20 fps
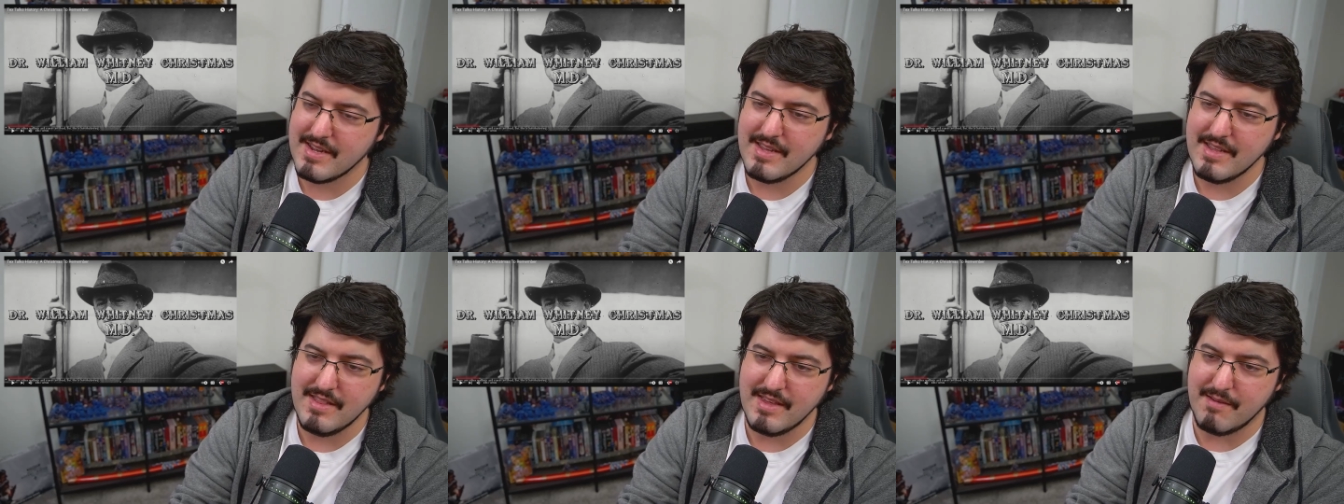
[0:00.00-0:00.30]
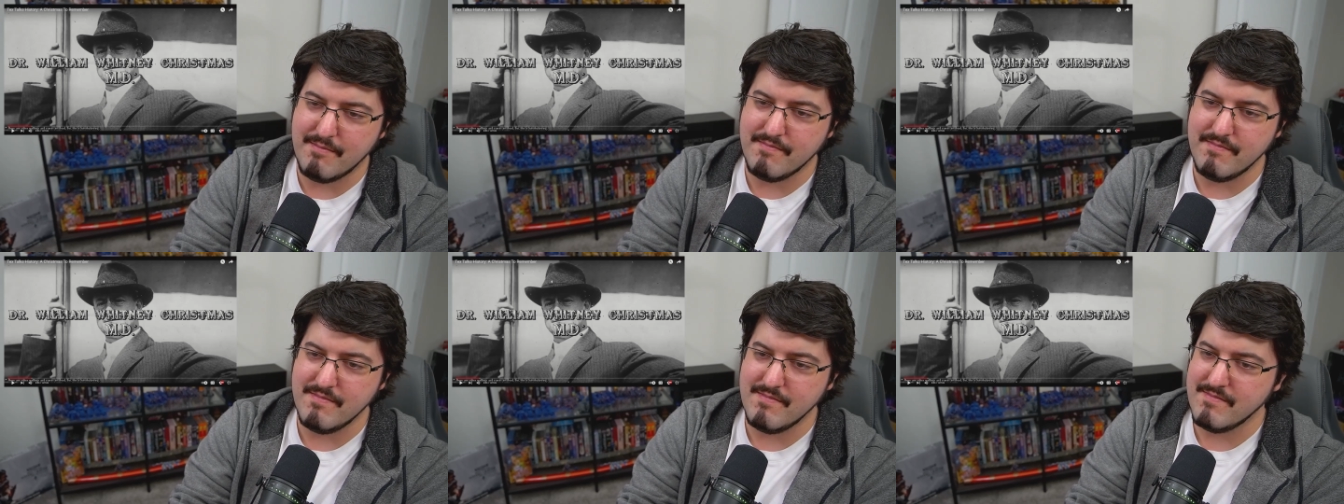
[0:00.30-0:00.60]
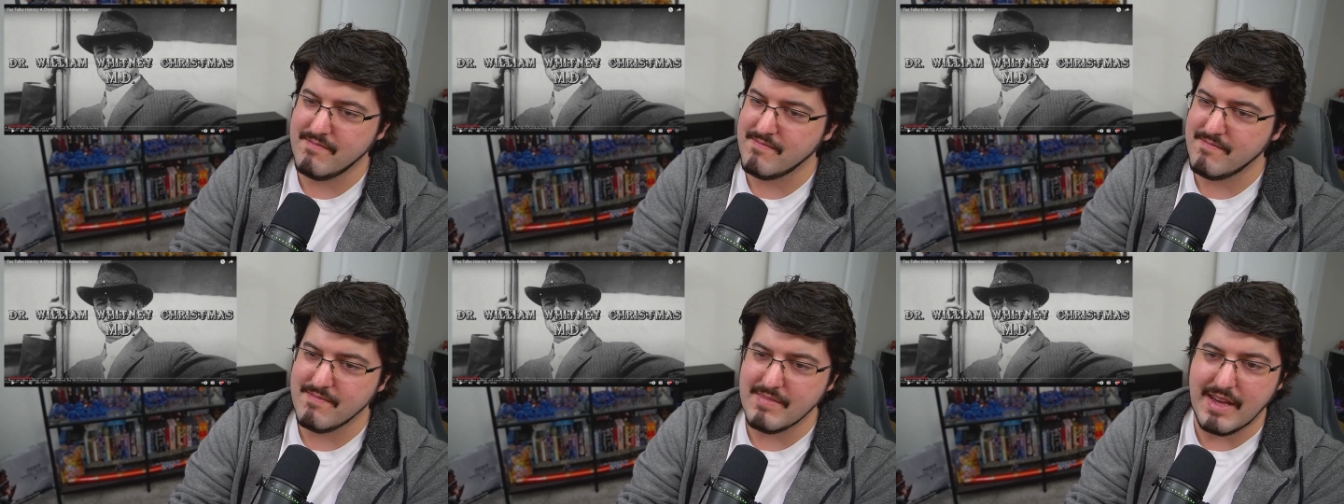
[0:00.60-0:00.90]
Yep,
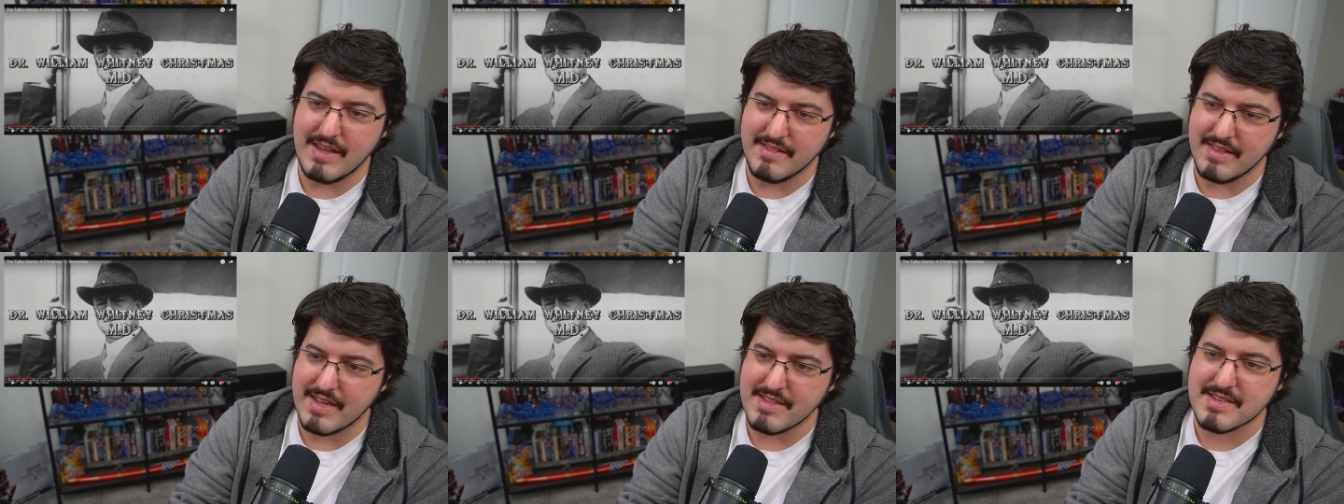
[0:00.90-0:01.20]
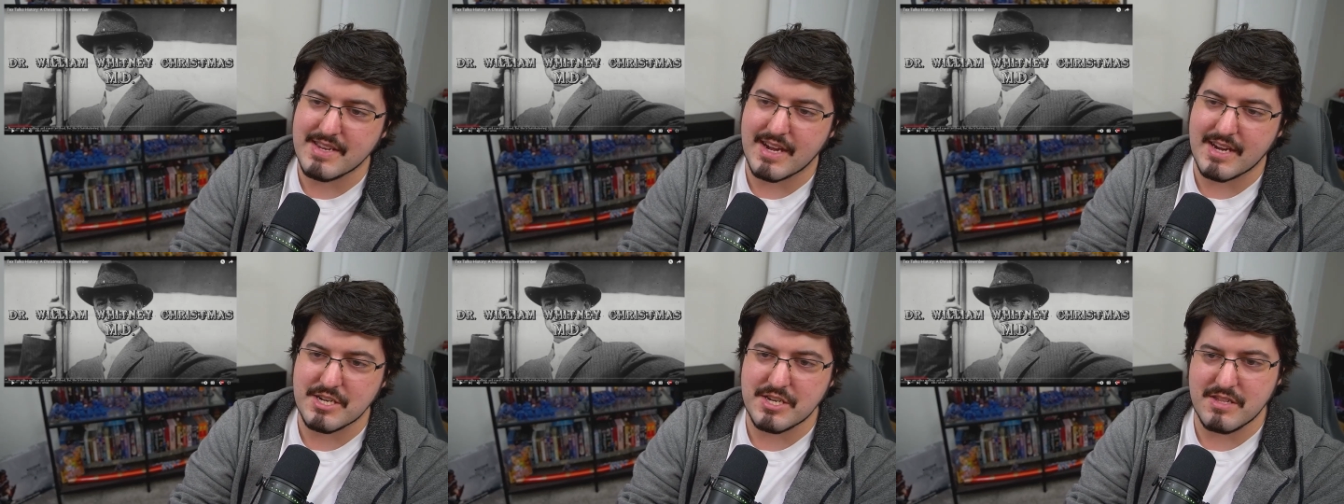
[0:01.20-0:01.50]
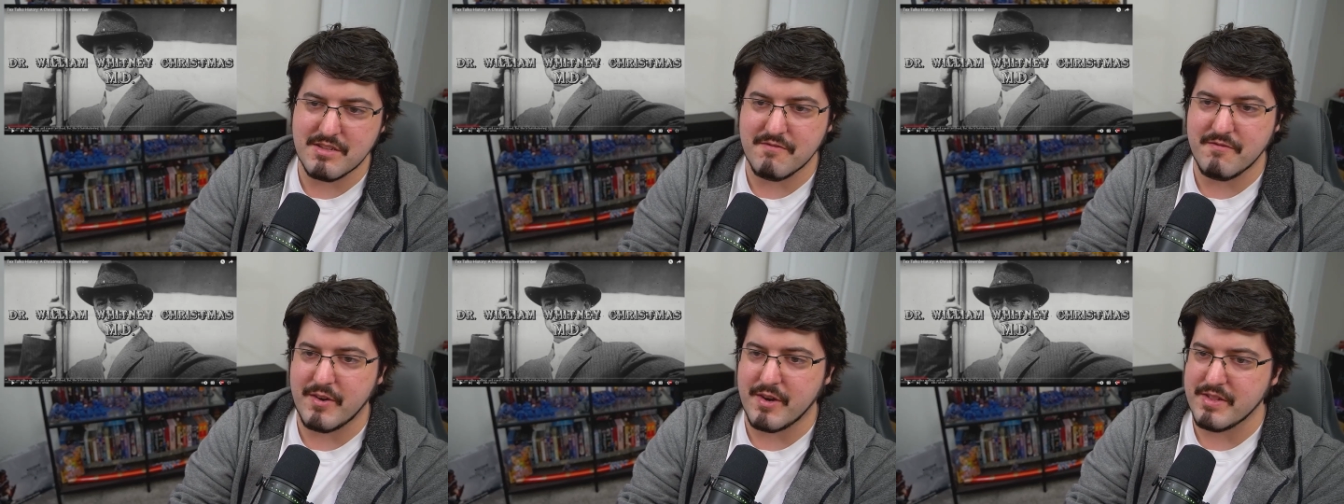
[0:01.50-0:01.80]
that, that's actually
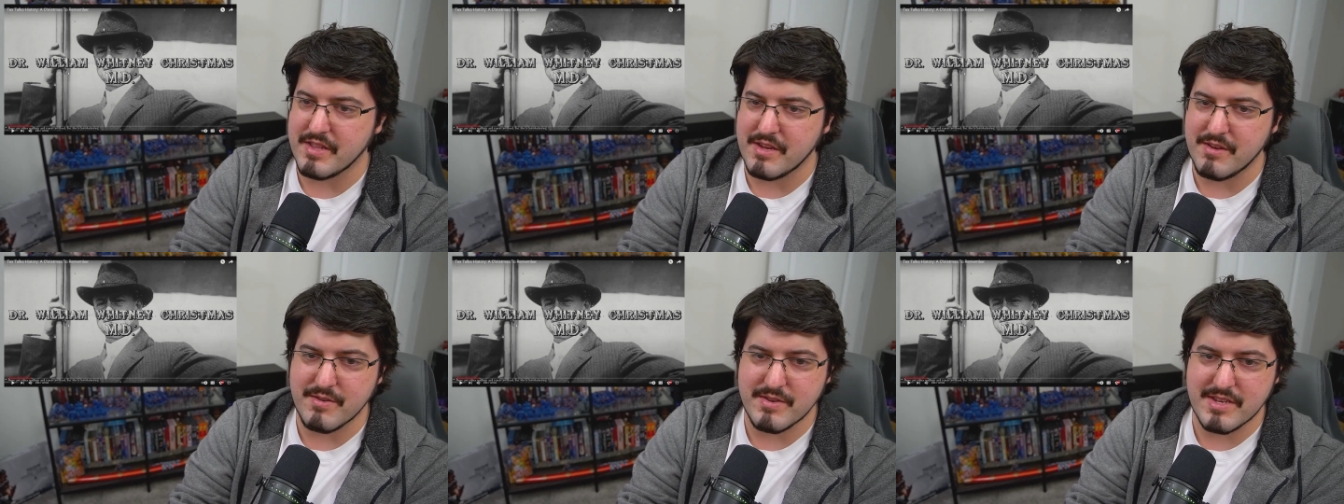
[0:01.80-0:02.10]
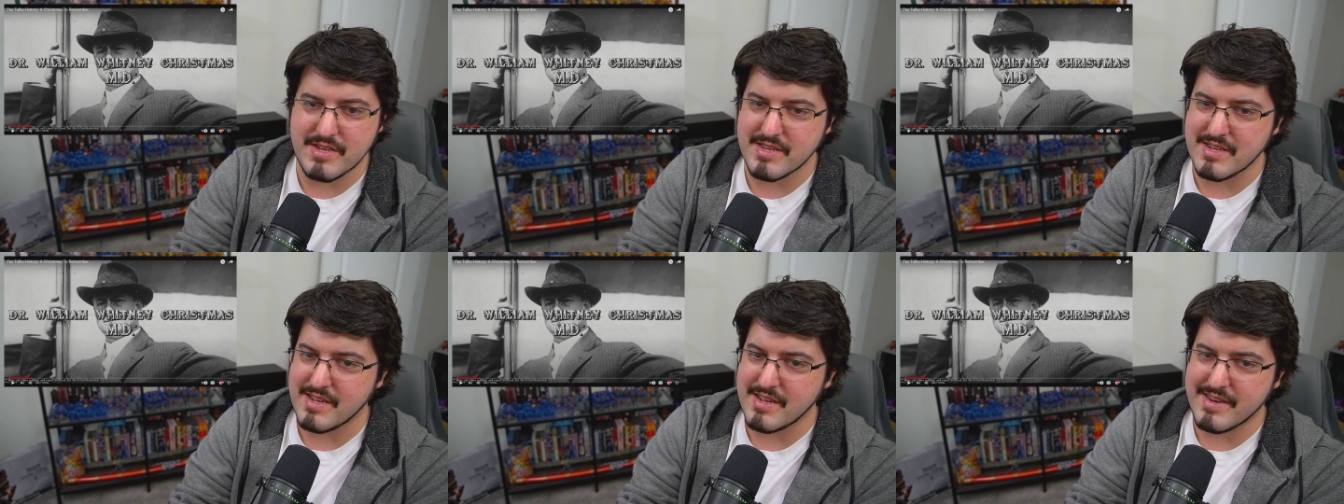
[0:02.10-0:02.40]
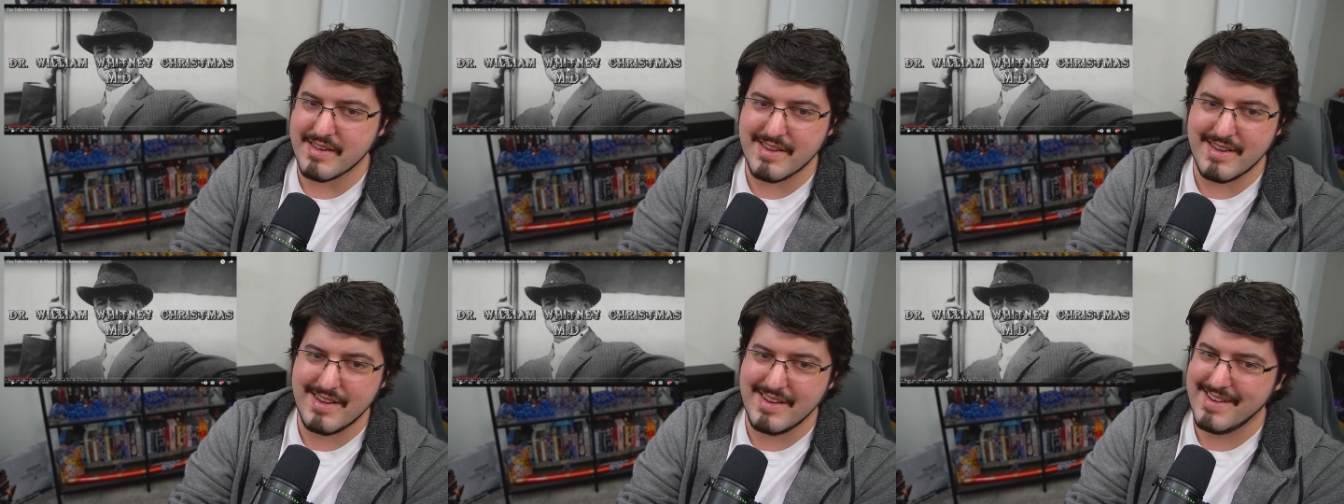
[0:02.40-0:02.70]
the font they use, isn't it?
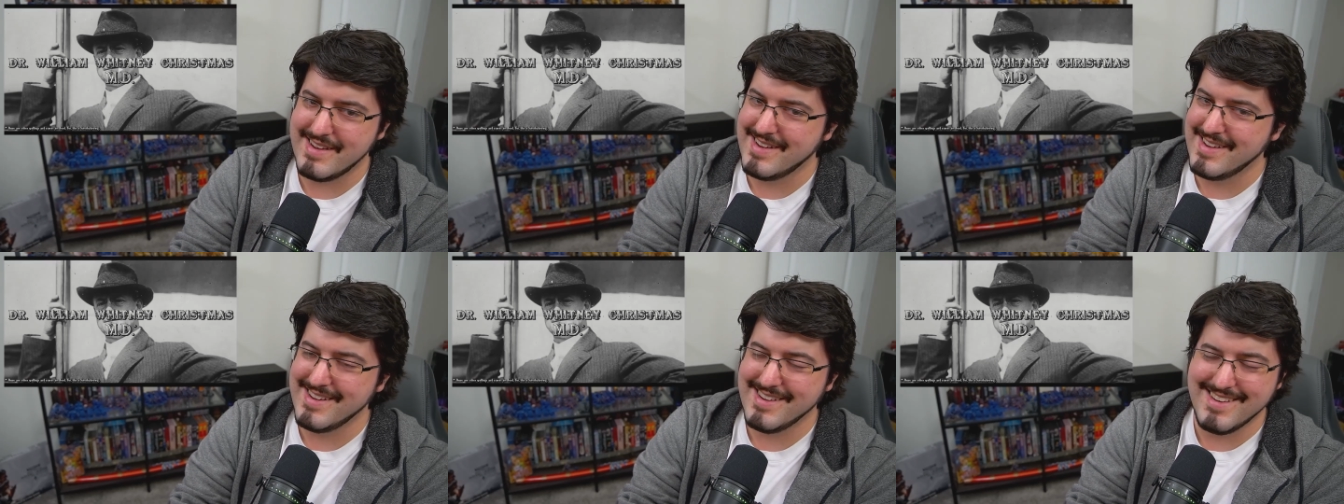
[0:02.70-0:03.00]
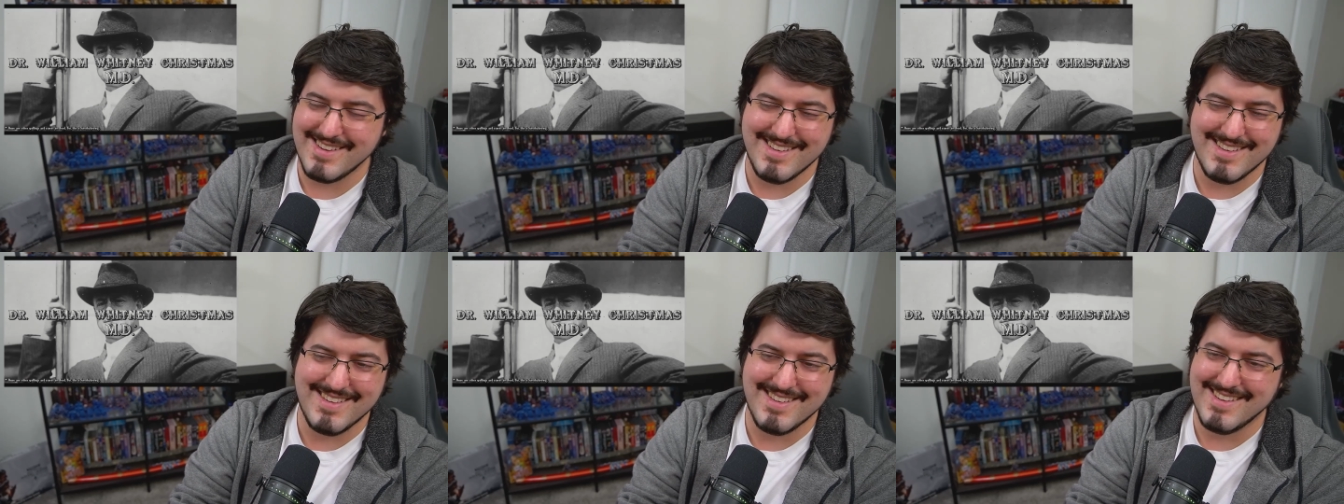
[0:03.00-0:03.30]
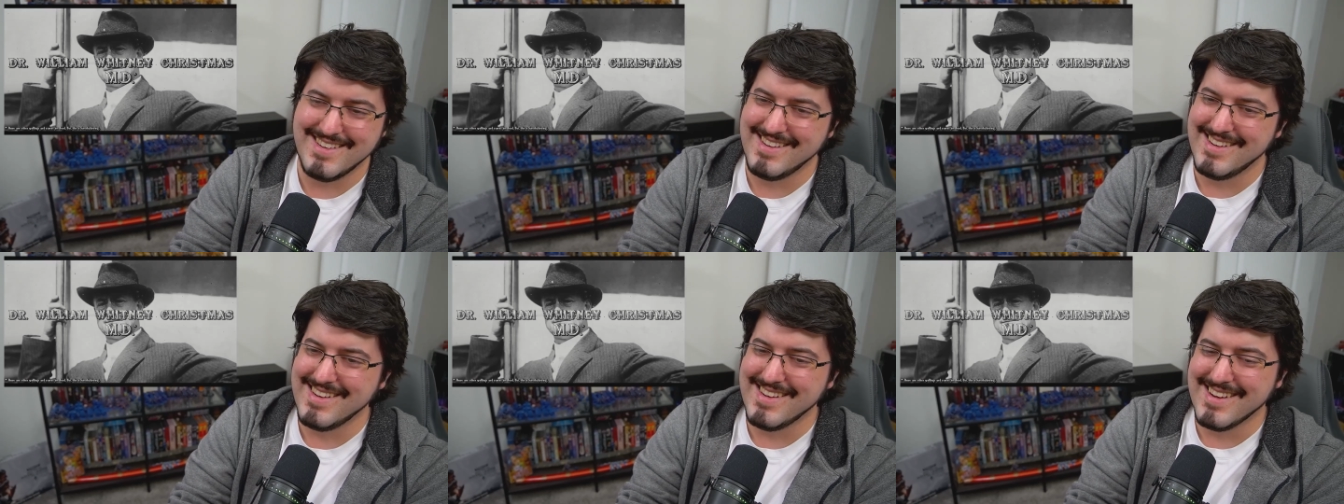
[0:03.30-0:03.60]
Asian
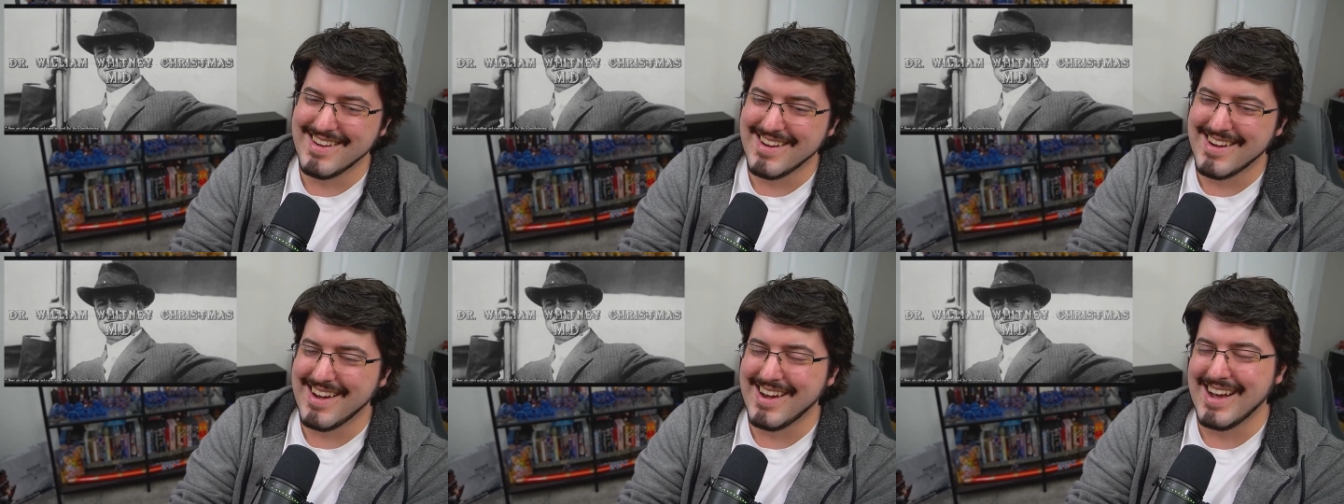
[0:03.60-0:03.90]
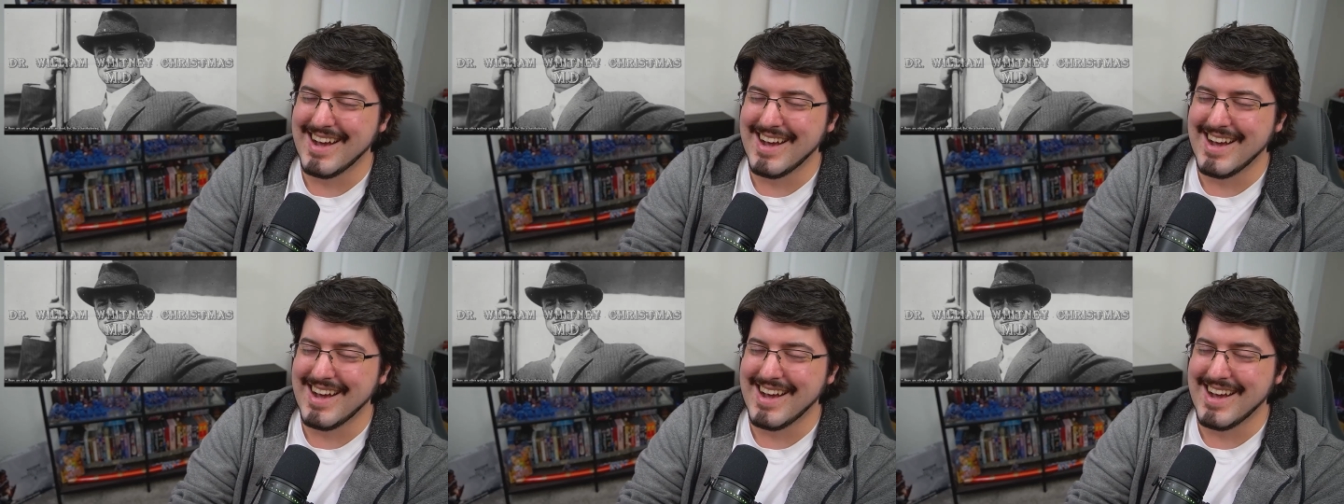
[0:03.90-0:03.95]
world